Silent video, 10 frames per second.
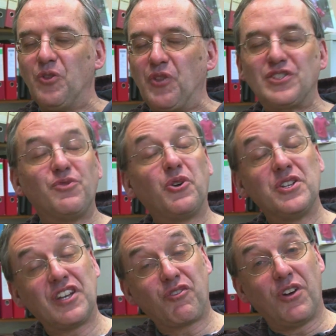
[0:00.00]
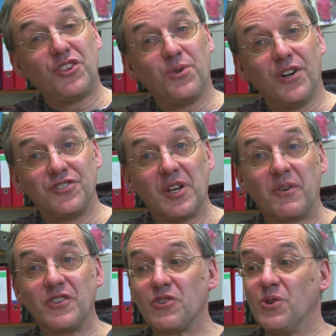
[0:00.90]
That's a very tough one to answer
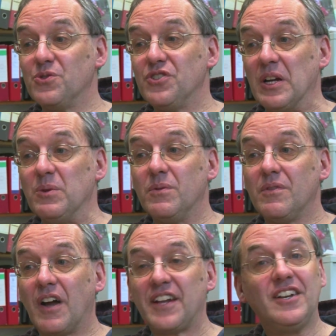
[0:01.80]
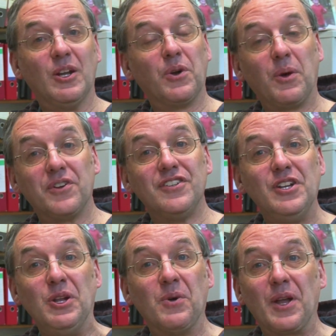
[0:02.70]
because, of course, you know, I didn't know what I wanted
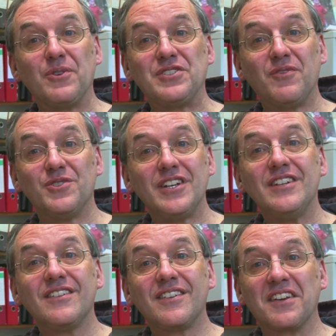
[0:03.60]
to do when I was 17.